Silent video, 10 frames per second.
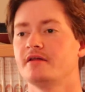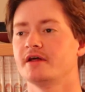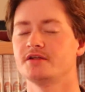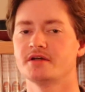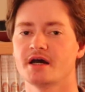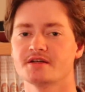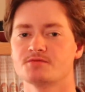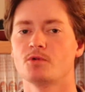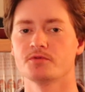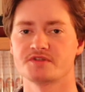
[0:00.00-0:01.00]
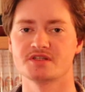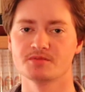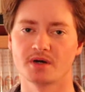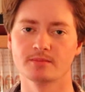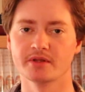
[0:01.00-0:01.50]
that you guys won't see
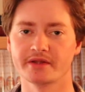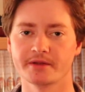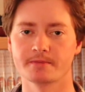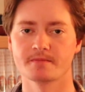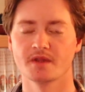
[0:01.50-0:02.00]
publicly.